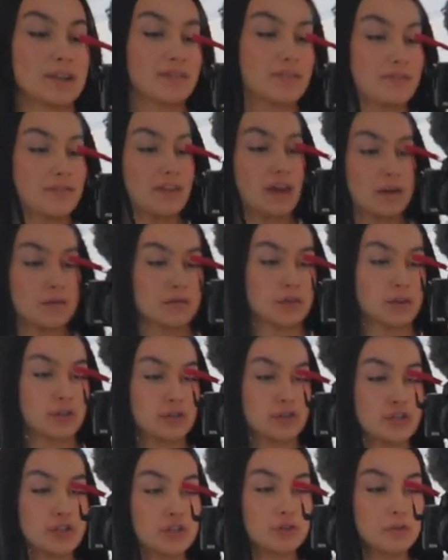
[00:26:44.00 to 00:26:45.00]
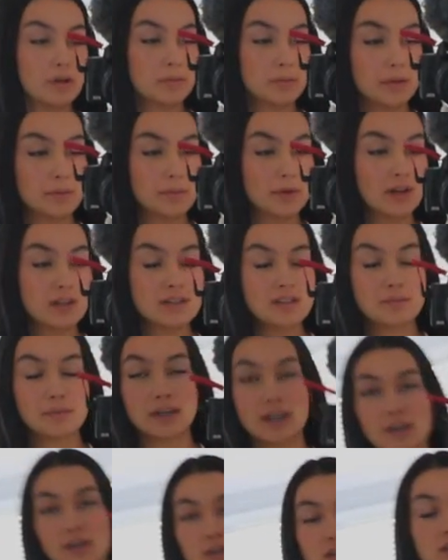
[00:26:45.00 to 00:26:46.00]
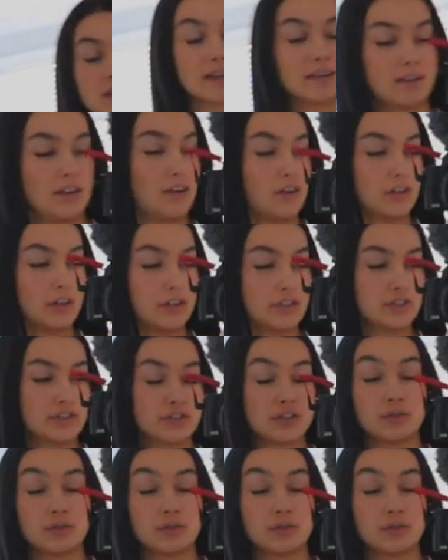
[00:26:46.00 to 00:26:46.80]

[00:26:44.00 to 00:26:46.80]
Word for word: the fit for the shoot. I'm gonna put on some heels and literally just